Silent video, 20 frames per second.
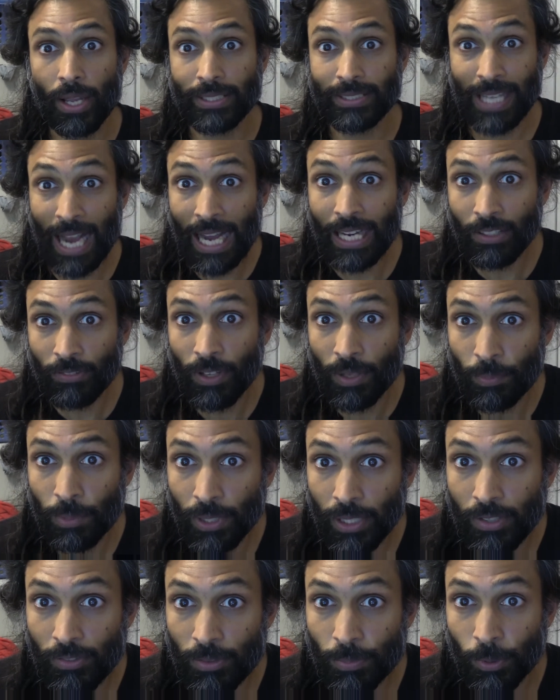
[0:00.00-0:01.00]
kind of
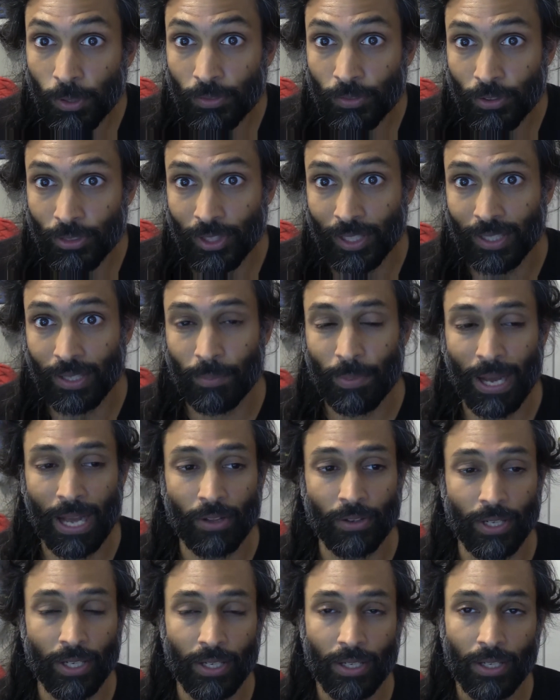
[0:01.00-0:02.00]
unbelievable if you think
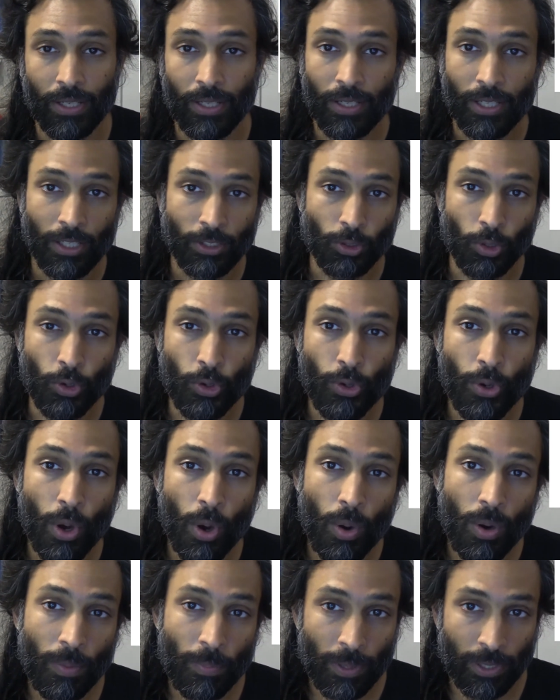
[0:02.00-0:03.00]
about it. So
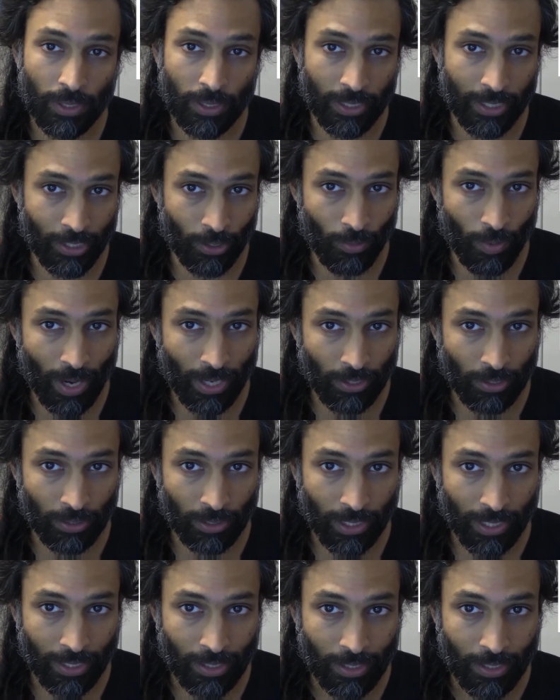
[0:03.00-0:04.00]
no ability to
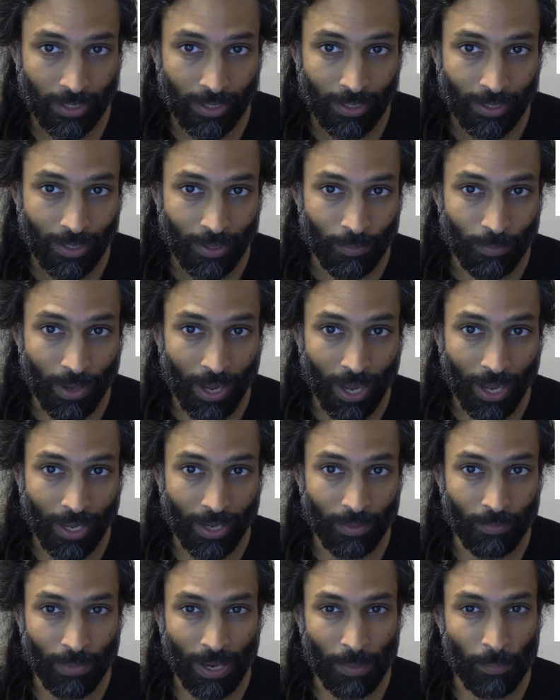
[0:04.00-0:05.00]
regulate
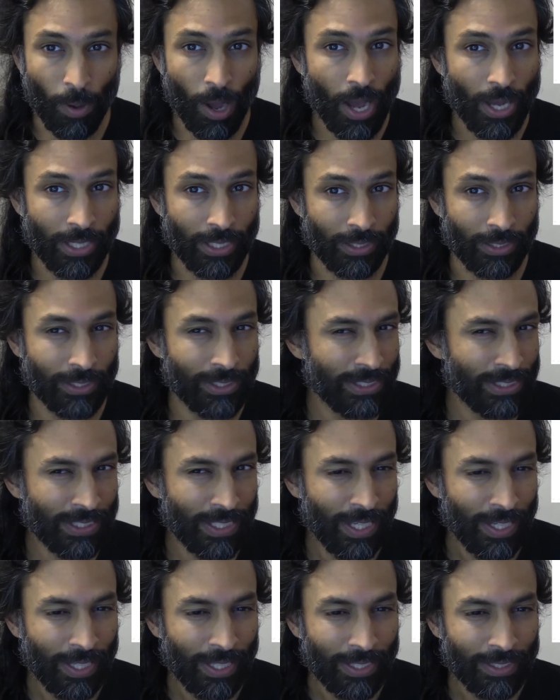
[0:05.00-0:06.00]
my body. This
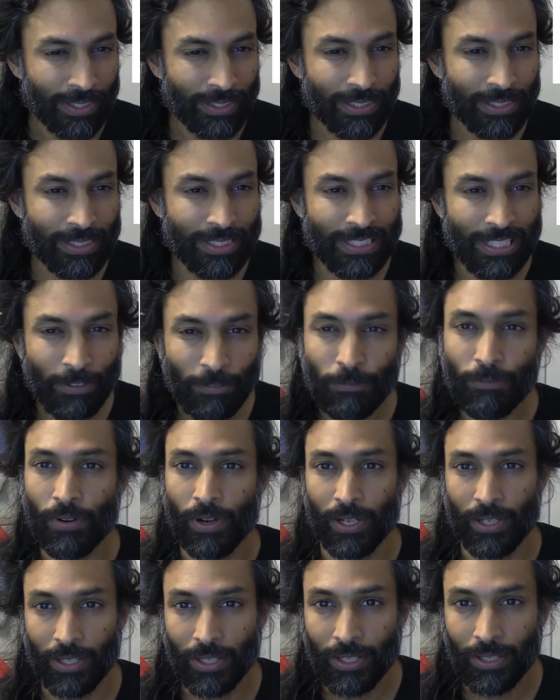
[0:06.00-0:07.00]
is
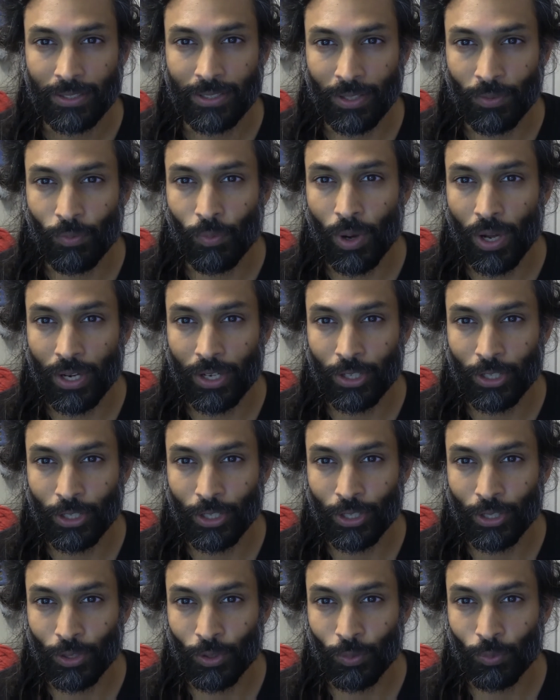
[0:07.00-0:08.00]
different than what
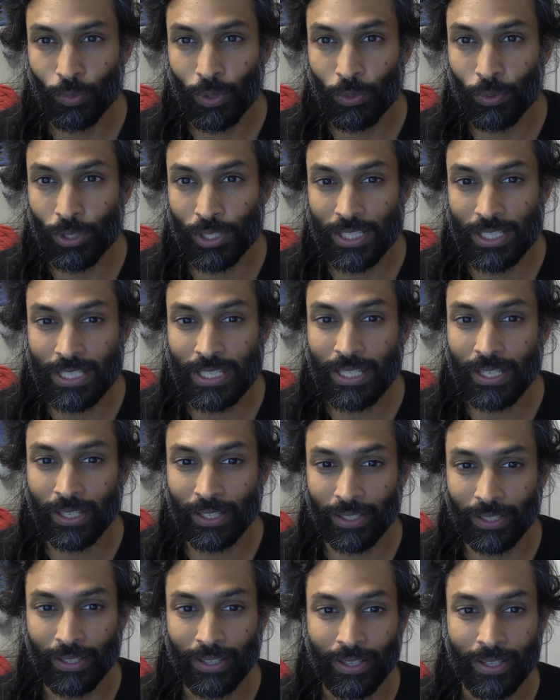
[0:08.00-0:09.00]
we were
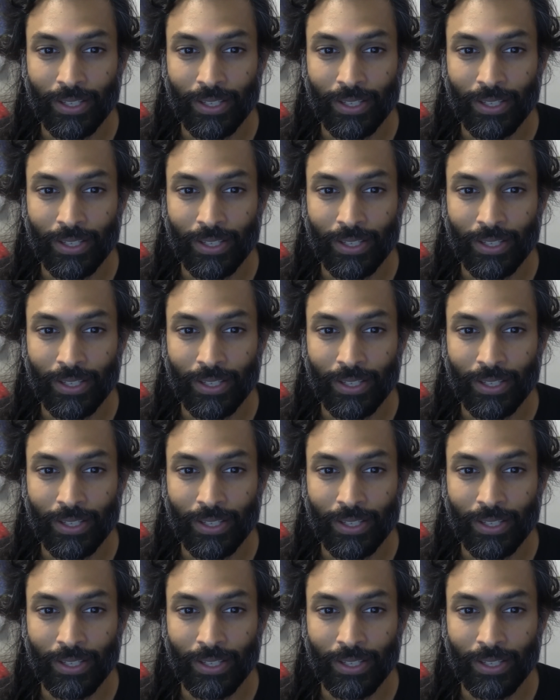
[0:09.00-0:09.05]
seeing